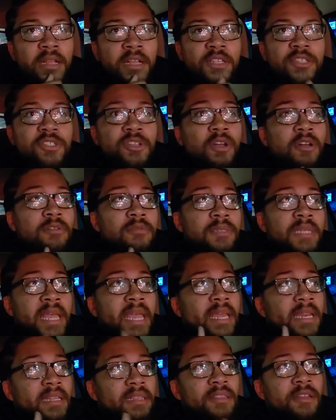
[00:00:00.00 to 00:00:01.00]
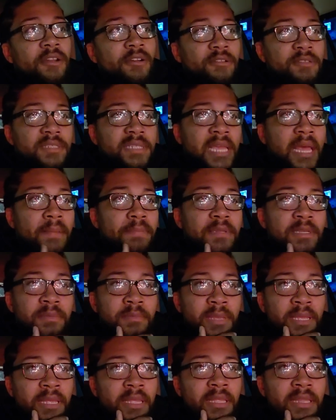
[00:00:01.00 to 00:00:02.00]
Psalms the 83rd chapter,
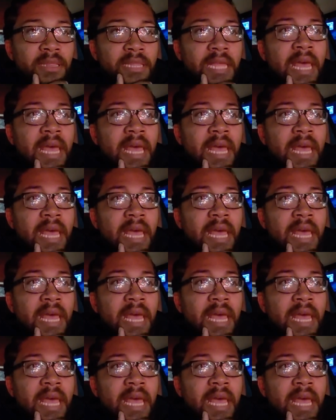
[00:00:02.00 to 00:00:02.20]
man.